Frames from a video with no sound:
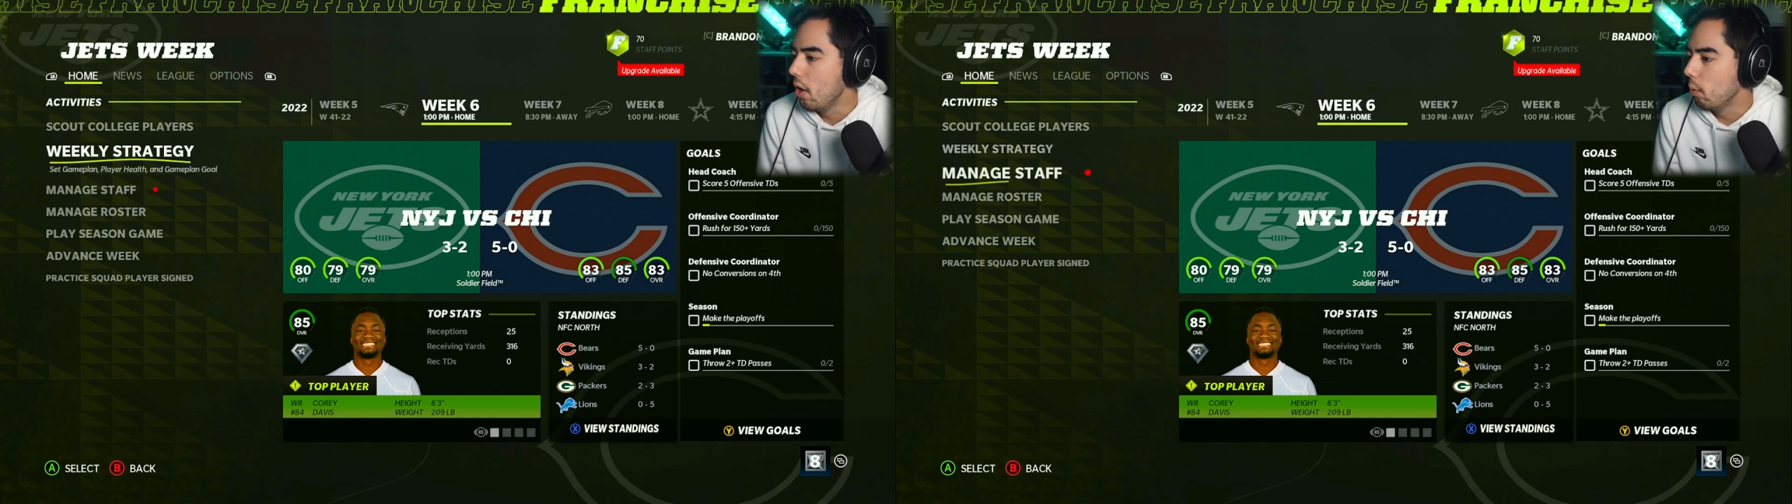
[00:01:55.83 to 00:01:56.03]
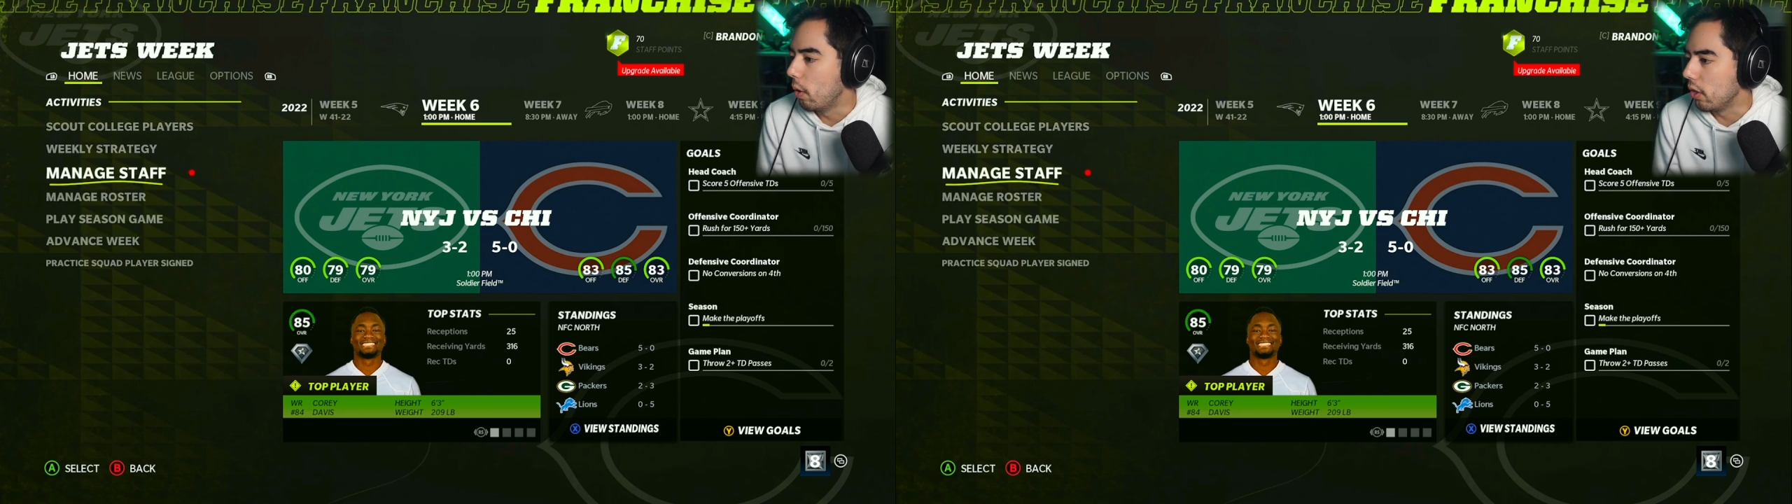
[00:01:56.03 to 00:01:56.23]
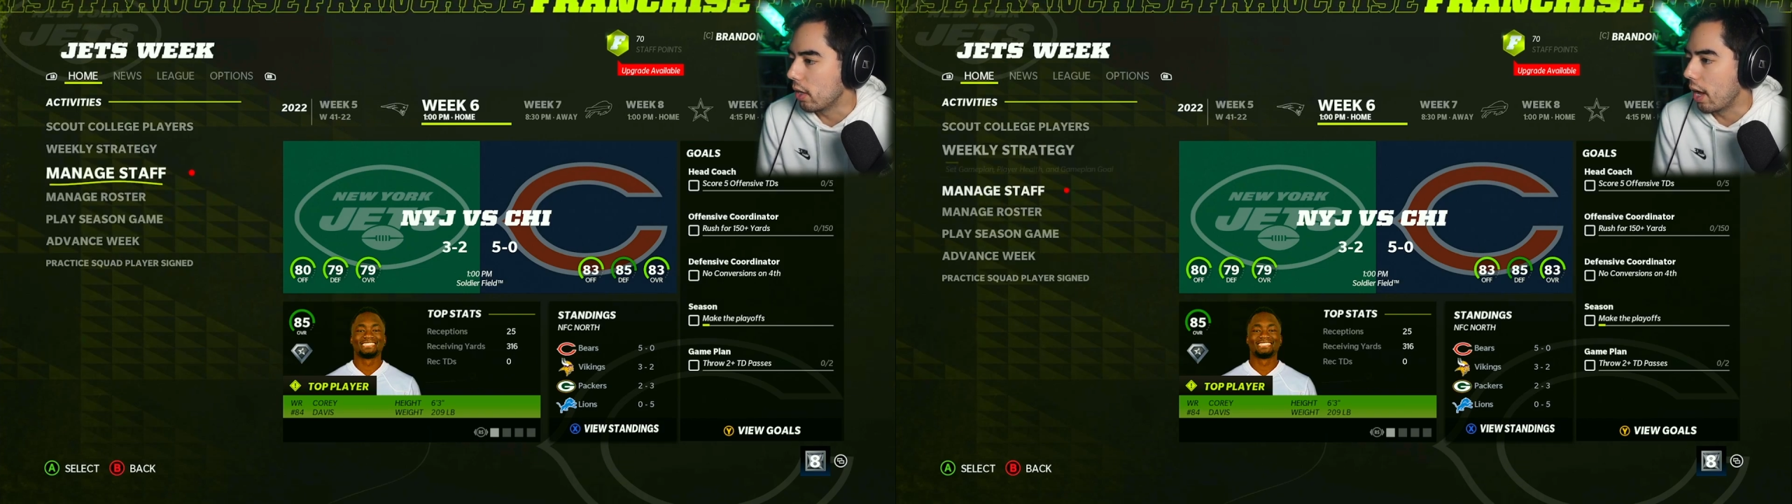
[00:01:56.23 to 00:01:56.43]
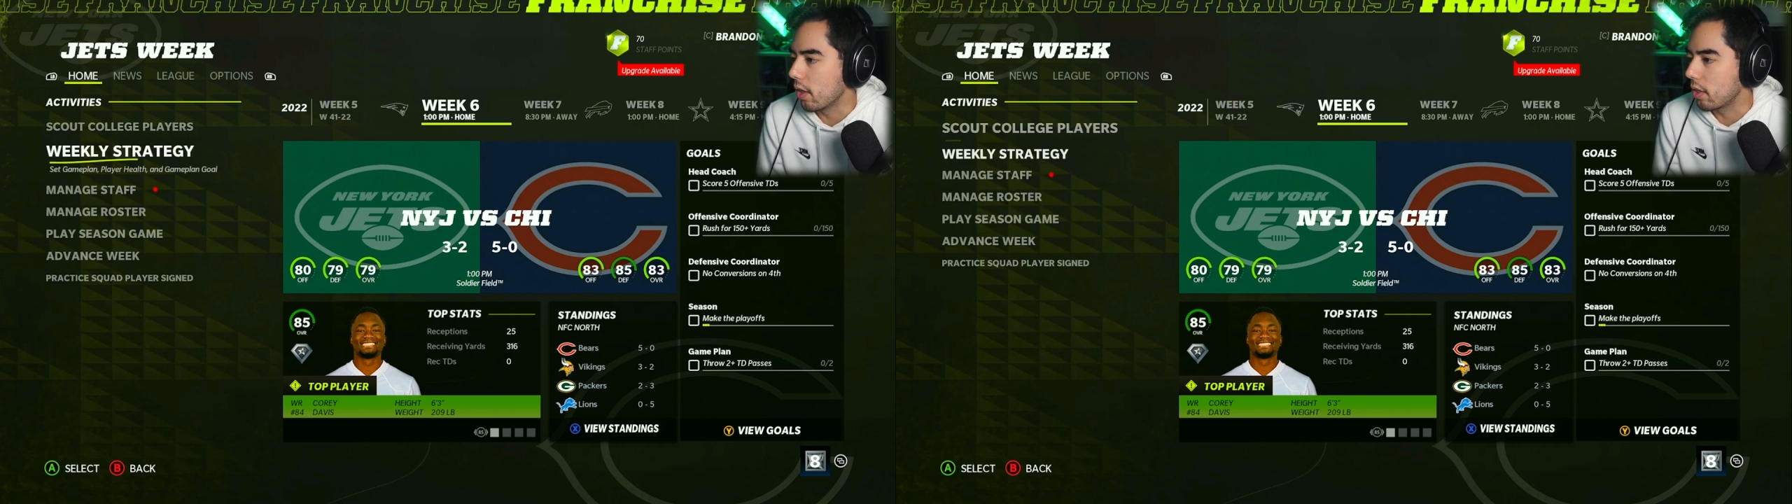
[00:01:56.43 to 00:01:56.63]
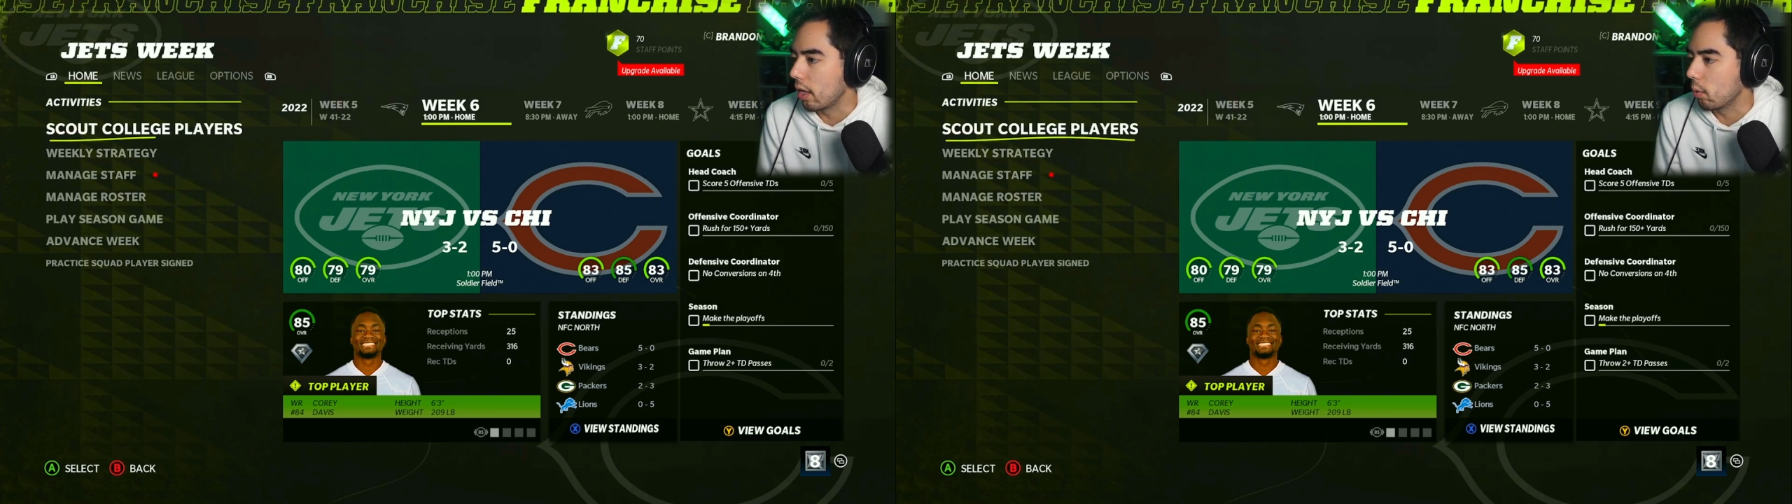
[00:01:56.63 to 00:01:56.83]
what you guys
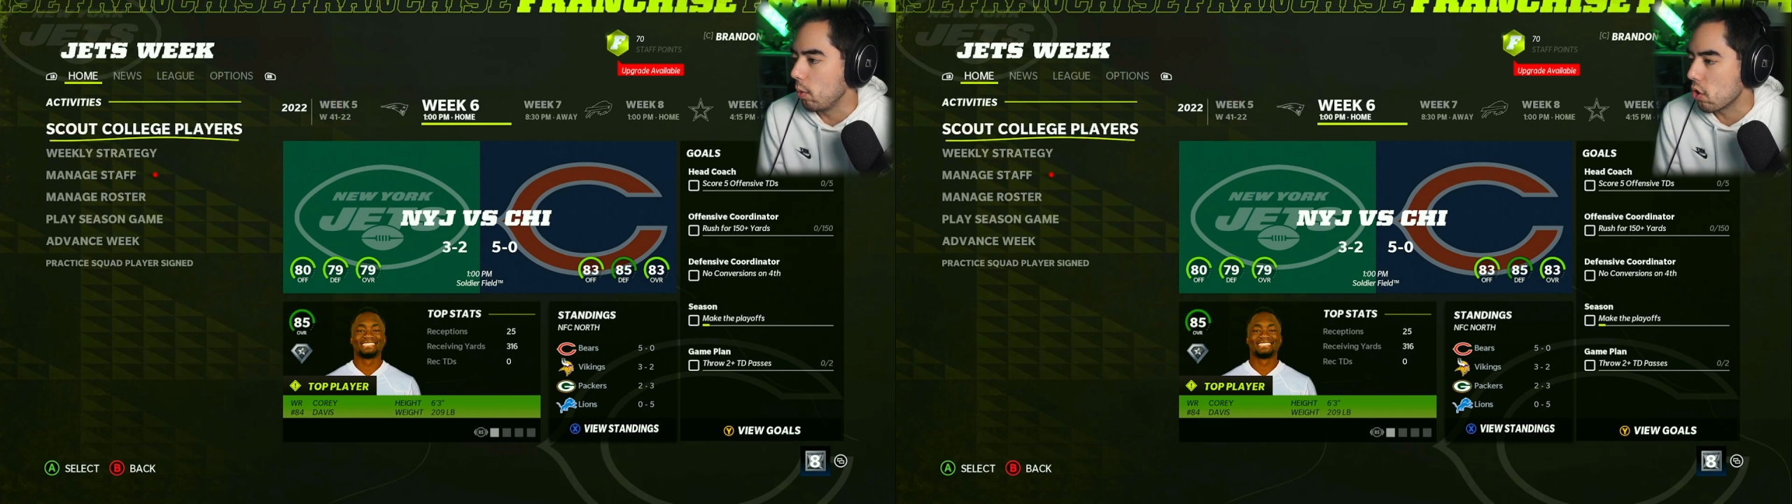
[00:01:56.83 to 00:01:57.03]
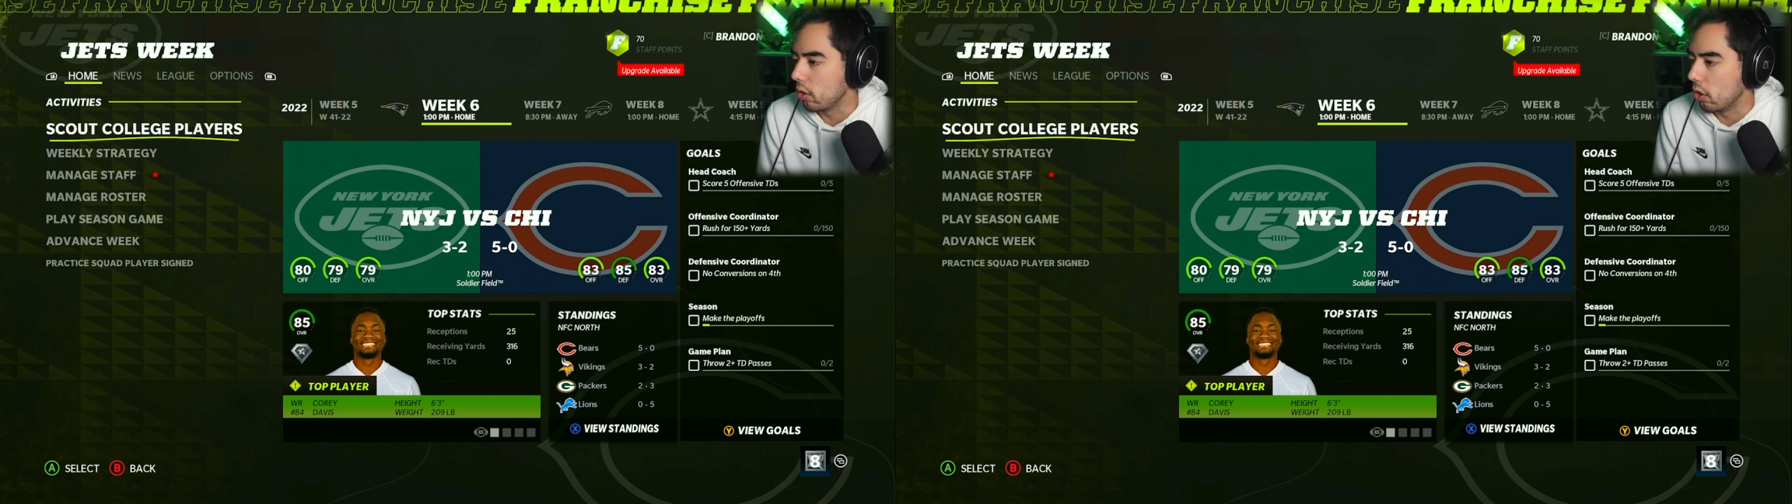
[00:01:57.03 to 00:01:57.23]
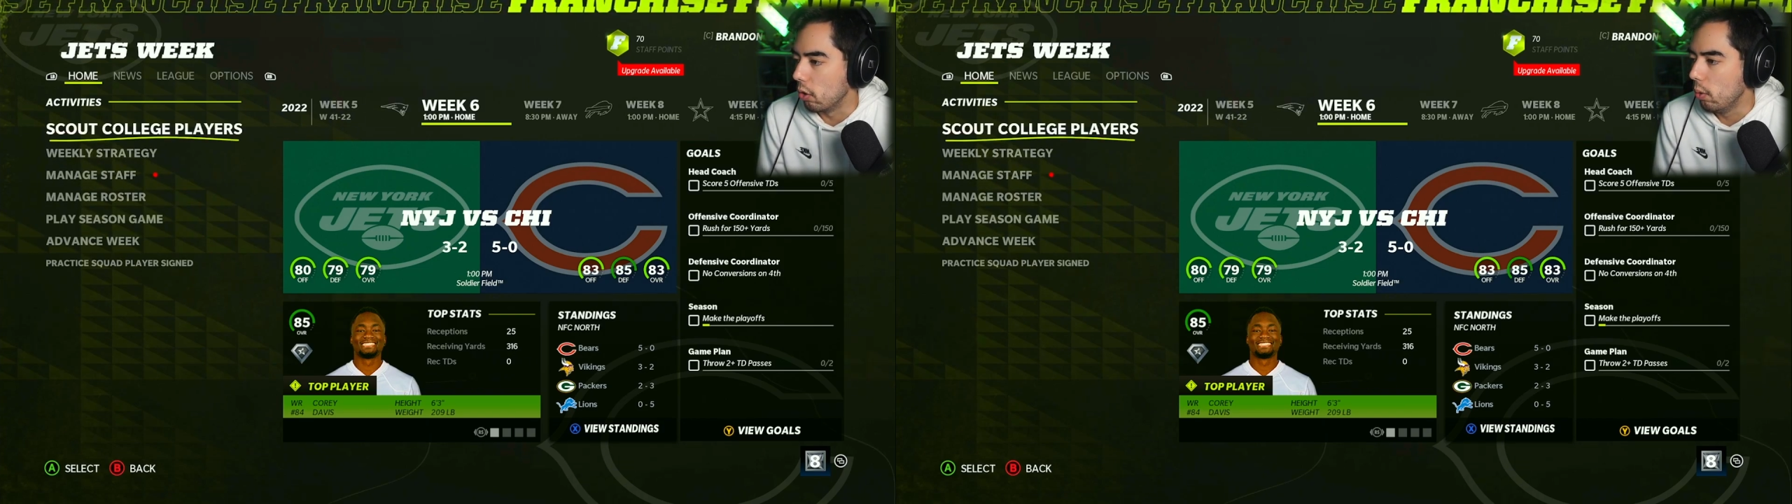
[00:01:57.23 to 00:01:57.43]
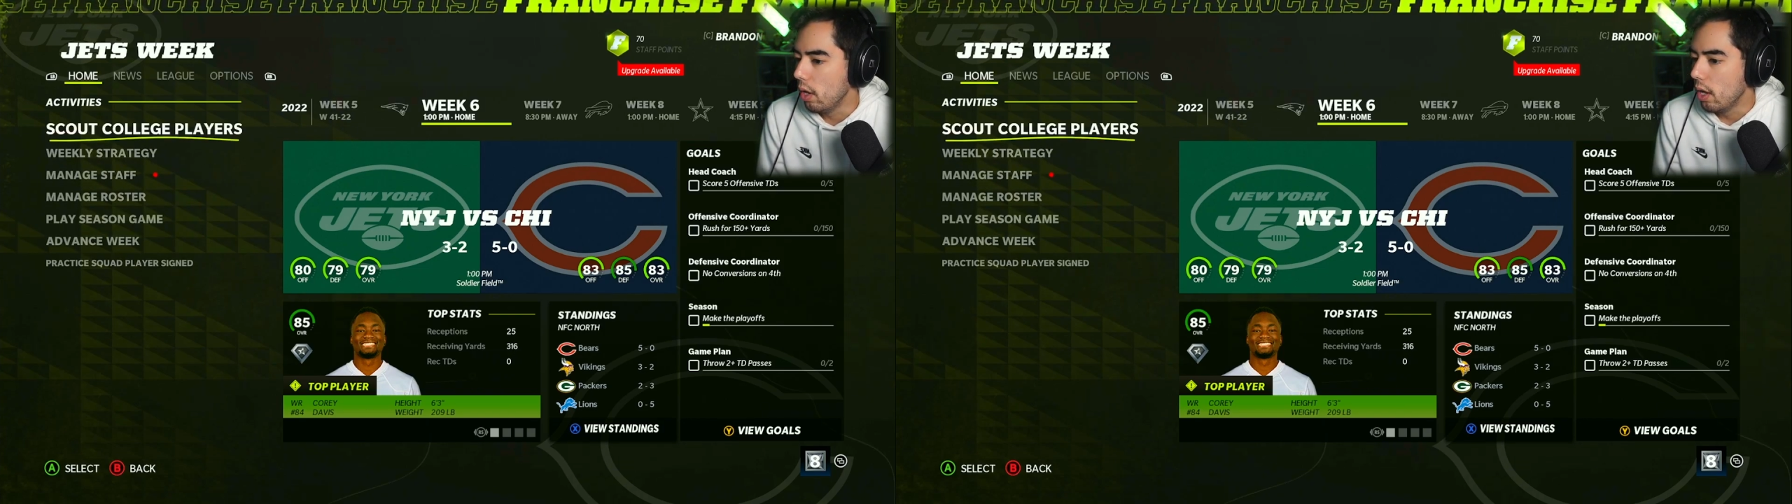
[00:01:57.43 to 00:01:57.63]
think we should do.